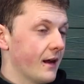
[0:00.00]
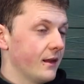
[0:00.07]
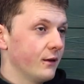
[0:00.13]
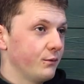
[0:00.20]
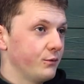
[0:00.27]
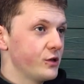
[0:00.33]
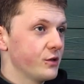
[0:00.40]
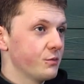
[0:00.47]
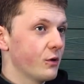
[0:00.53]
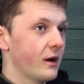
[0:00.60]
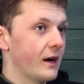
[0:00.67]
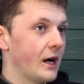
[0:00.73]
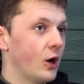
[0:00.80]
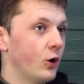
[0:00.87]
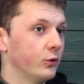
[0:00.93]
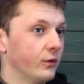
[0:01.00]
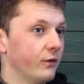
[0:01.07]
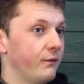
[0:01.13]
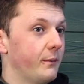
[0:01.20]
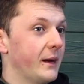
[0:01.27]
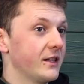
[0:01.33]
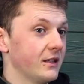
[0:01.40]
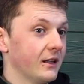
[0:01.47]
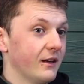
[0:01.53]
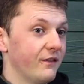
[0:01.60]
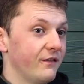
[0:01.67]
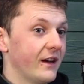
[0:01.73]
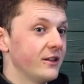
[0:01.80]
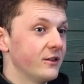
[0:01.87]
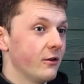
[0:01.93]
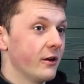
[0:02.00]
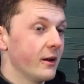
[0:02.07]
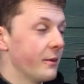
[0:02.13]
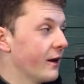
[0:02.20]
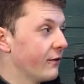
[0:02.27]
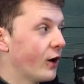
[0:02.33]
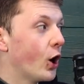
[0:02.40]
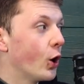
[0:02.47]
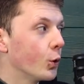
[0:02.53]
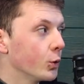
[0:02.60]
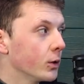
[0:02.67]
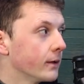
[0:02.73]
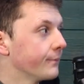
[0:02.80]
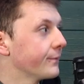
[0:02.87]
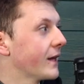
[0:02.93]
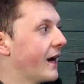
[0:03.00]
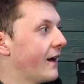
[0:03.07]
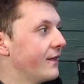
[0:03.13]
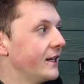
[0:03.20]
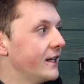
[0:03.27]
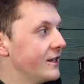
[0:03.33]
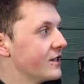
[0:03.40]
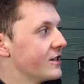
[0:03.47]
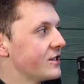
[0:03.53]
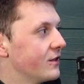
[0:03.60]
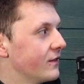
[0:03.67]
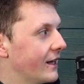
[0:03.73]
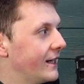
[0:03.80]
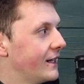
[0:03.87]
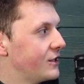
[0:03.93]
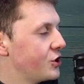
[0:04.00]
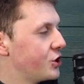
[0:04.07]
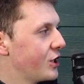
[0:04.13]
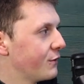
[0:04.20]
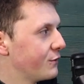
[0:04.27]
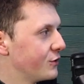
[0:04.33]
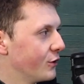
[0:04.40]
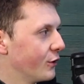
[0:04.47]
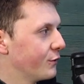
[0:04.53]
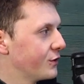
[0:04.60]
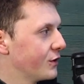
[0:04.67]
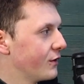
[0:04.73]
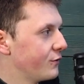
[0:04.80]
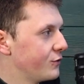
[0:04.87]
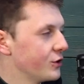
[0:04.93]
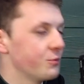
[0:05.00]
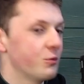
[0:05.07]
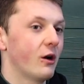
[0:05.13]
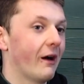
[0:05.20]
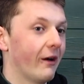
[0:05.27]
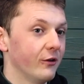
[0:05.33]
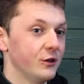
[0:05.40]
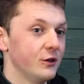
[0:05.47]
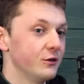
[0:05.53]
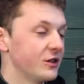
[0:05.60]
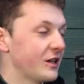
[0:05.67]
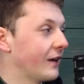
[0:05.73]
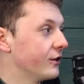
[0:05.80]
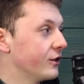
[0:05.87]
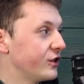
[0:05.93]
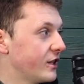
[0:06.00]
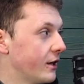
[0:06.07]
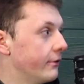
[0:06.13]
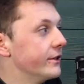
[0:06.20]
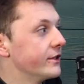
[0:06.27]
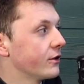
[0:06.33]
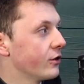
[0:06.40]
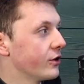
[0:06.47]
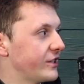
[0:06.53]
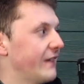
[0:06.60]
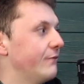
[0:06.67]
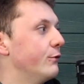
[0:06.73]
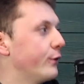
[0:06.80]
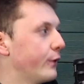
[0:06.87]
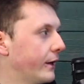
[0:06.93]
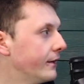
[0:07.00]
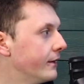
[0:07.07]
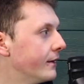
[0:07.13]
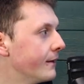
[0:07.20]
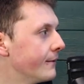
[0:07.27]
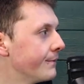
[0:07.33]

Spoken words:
Yeah, they've just brought out a whole, basically Fender in a bit of a hole, and they need to shift stuff. So they've just brought out a new standard series across everything,